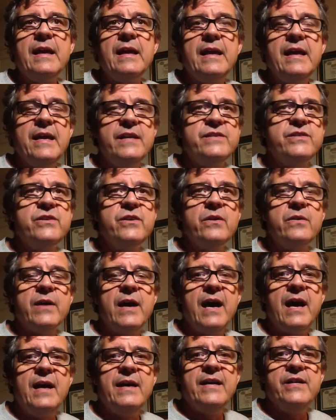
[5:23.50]
Get
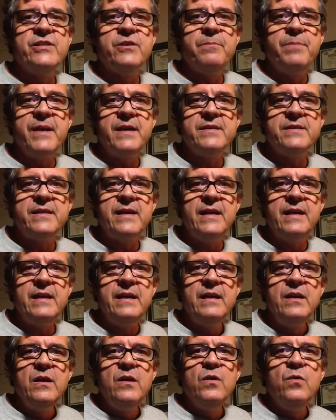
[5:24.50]
your picks in.
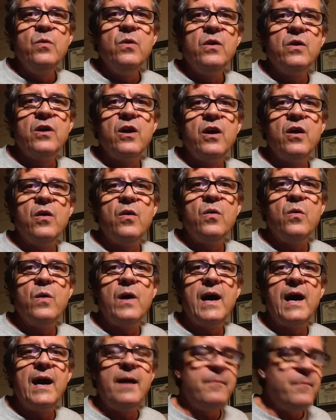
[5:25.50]
We'll go
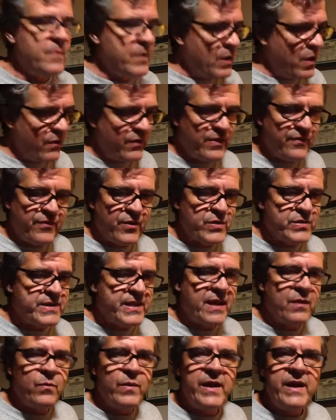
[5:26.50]
over the first
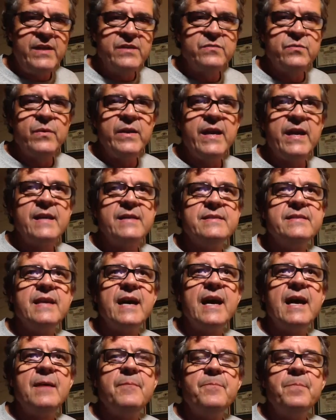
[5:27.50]
10 weeks. We get
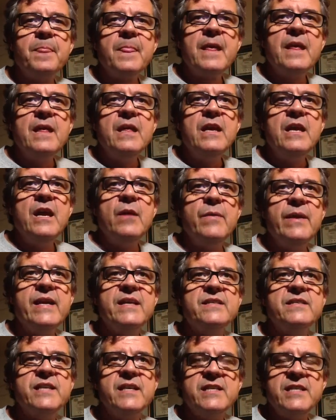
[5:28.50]
we
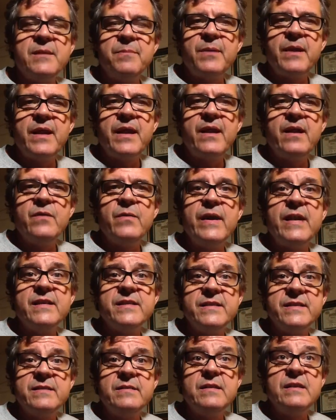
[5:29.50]
get 60 players. We get
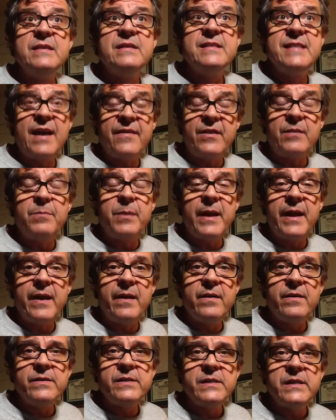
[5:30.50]
7
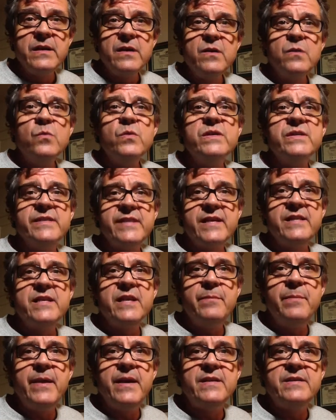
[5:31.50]
players with 60
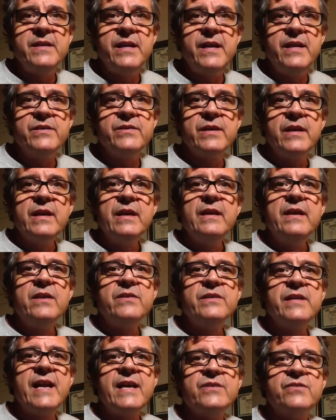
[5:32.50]
picks each.
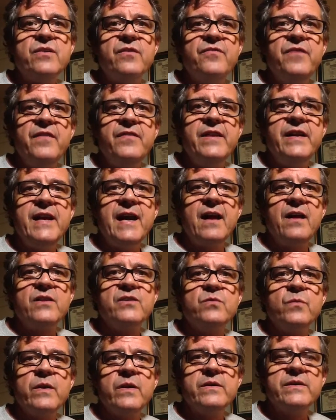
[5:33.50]
There's an extra
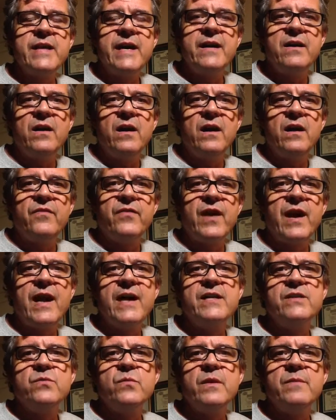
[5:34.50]
$50 winner take all for
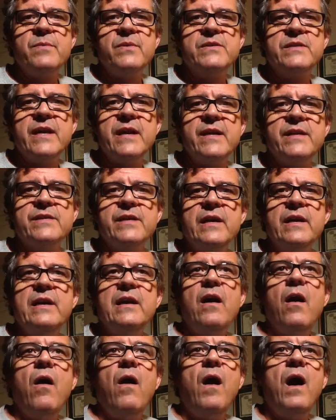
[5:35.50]
highest win percentage
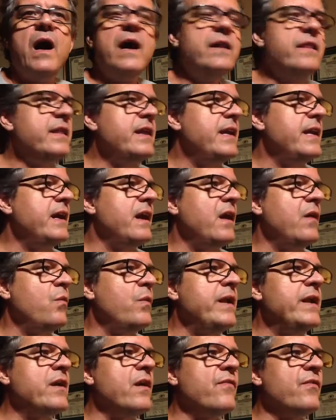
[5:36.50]
on the
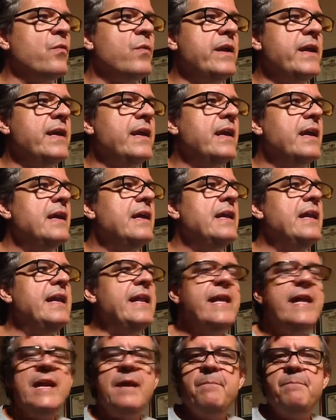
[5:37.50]
week over week
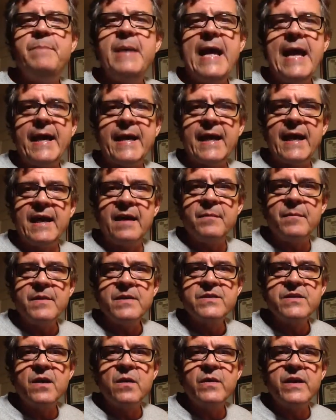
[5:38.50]
league pick'em.
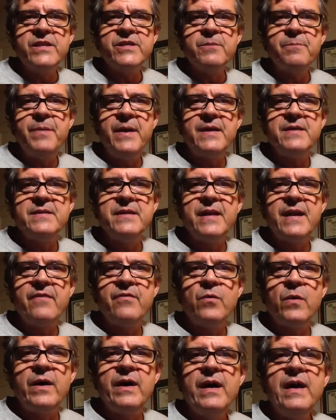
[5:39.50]
So get your picks in,
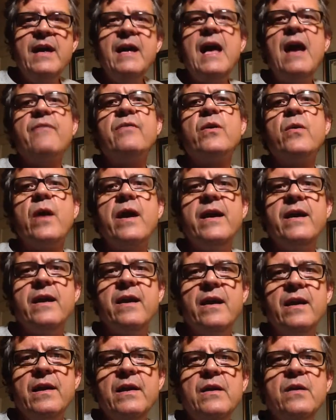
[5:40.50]
everyone. Have a great
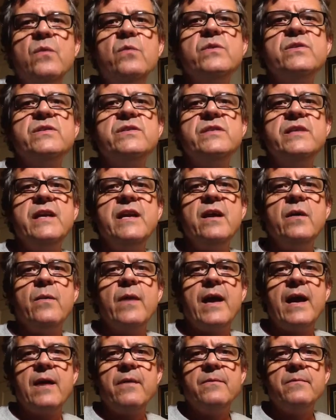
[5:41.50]
year. We'll see you
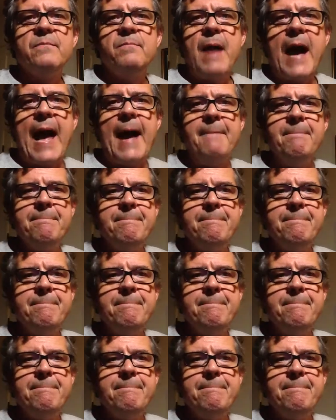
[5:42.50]
around. Bye.